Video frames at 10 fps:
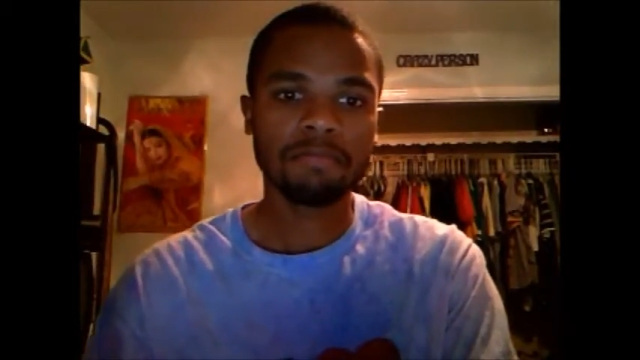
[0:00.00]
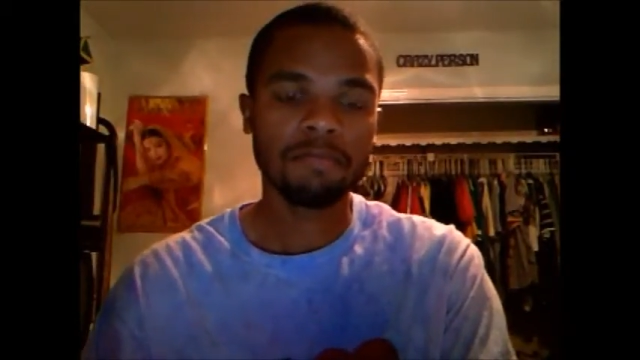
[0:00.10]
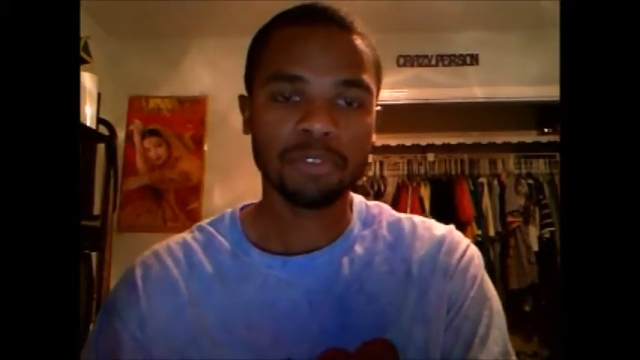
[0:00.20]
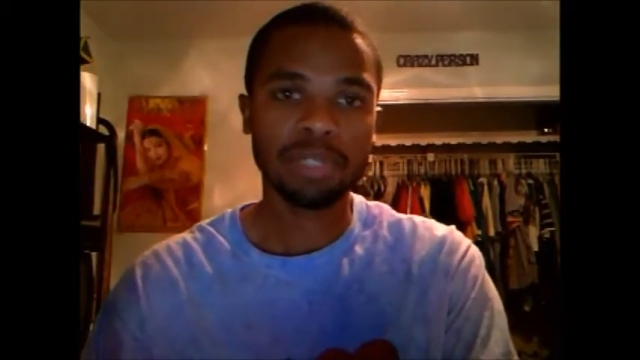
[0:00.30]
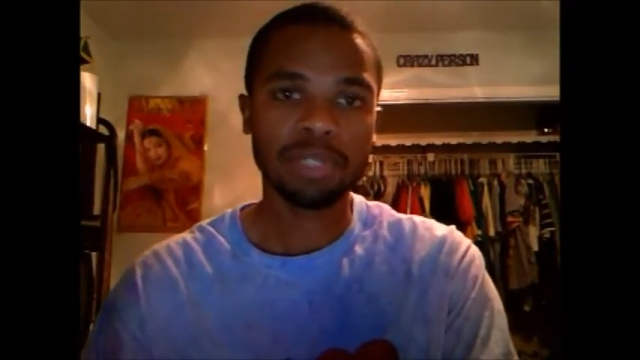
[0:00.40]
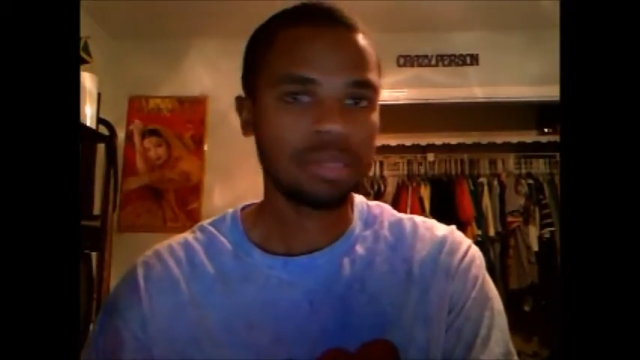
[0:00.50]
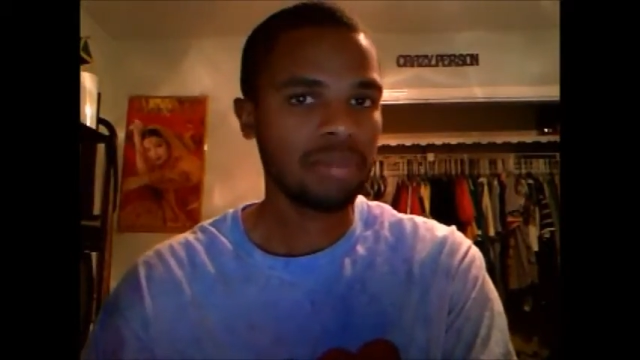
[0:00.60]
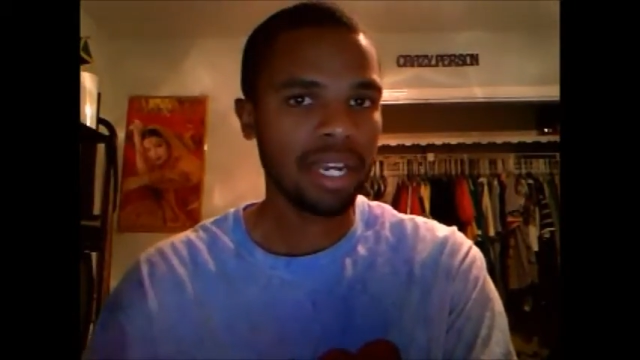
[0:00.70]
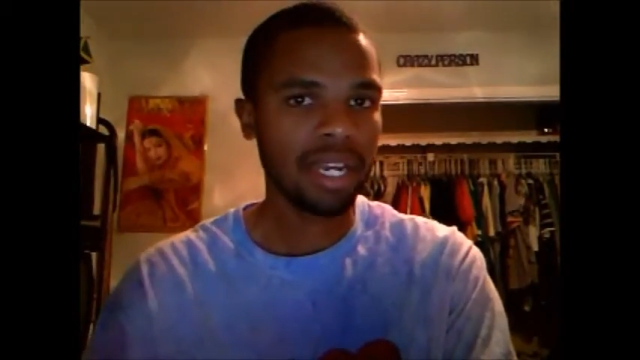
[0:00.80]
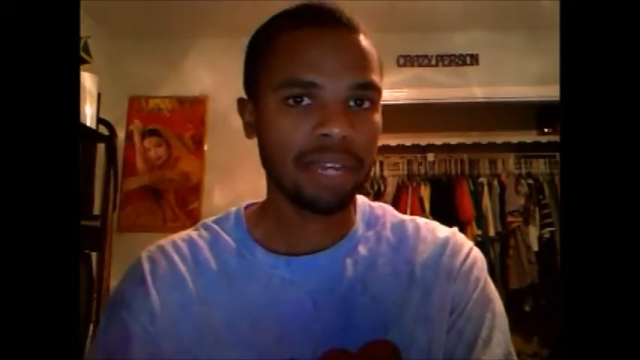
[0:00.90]
trip to
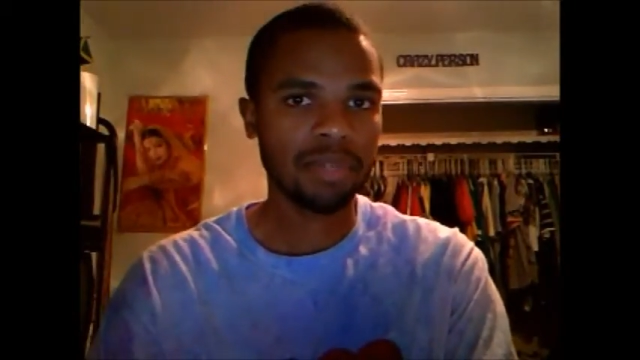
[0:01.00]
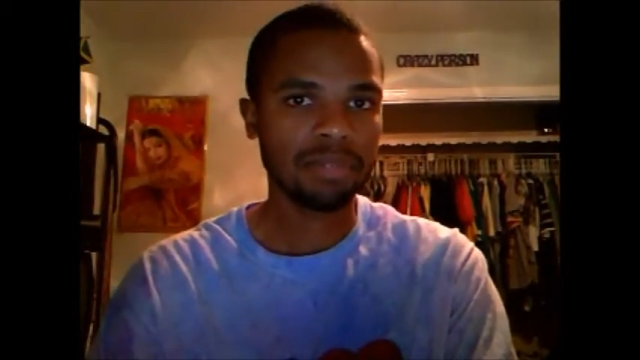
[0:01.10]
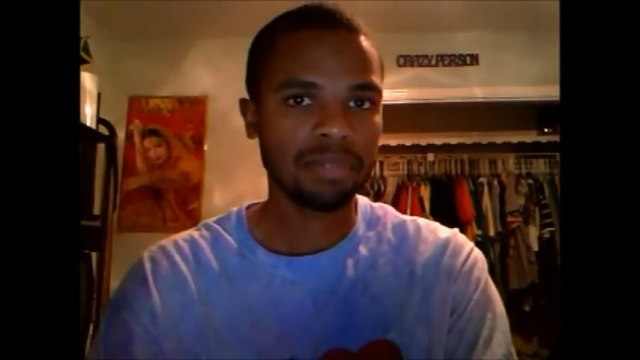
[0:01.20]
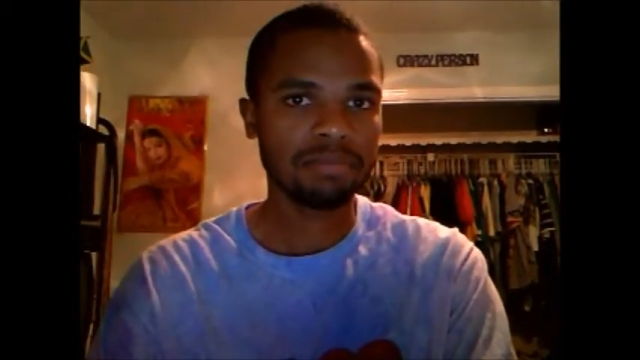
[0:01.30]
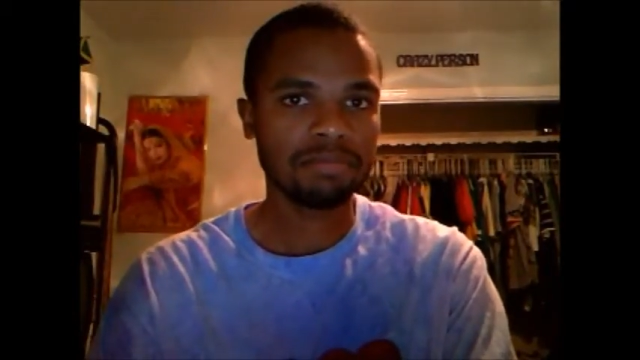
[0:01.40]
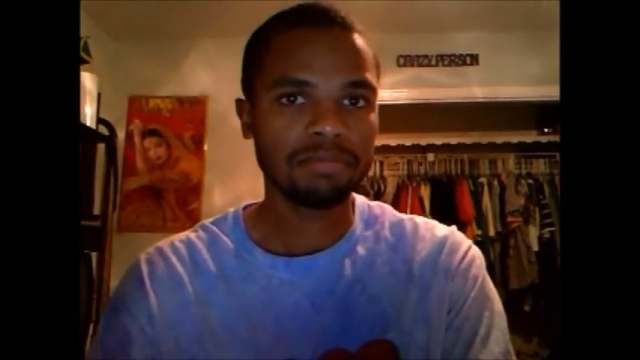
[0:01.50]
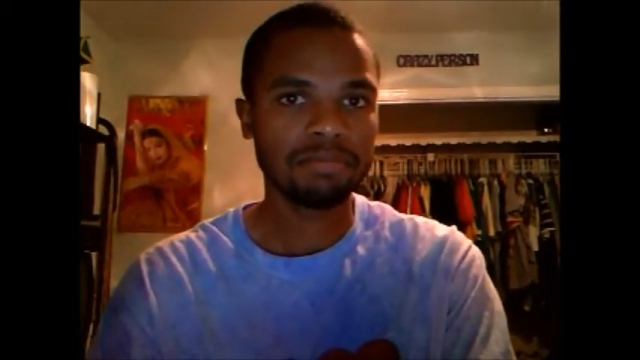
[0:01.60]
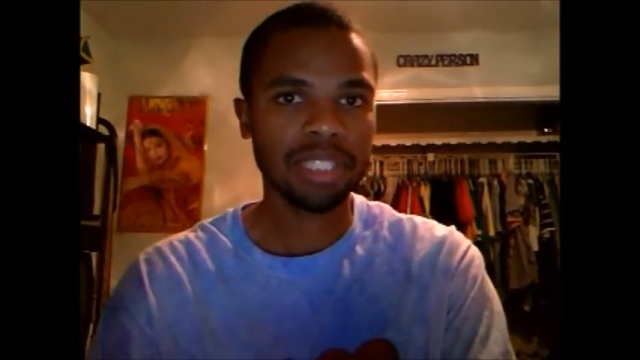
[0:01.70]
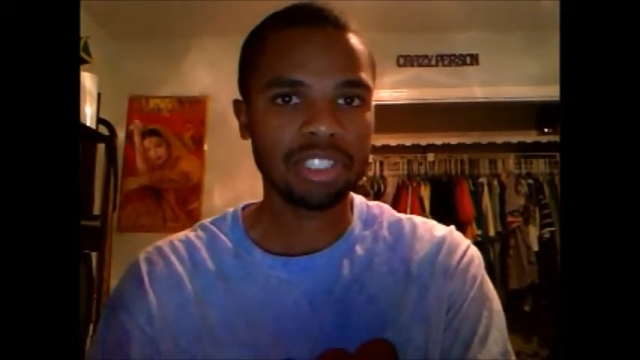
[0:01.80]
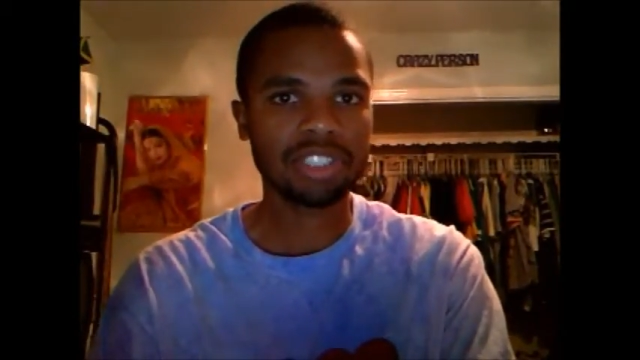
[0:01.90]
Miami
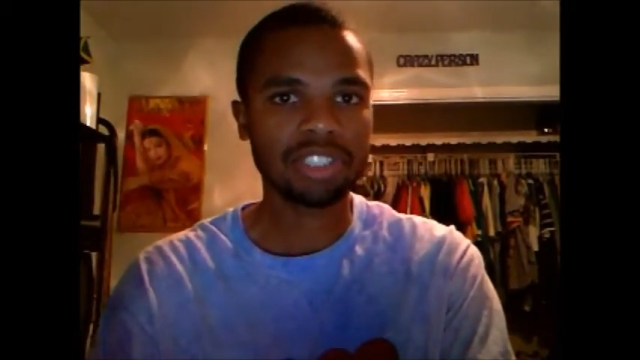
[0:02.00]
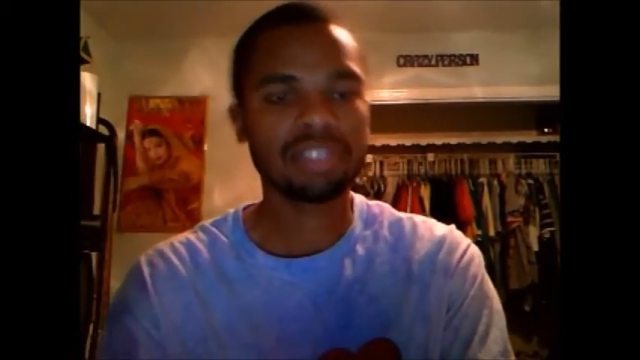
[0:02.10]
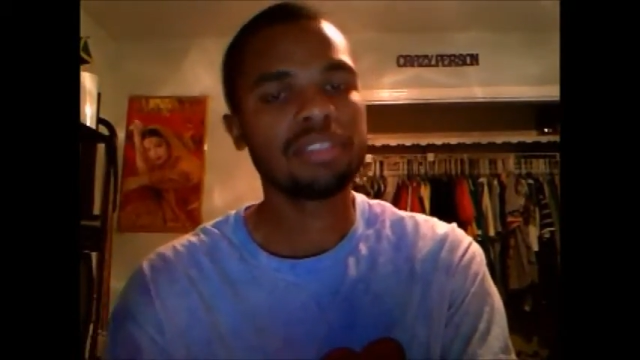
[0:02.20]
Beach.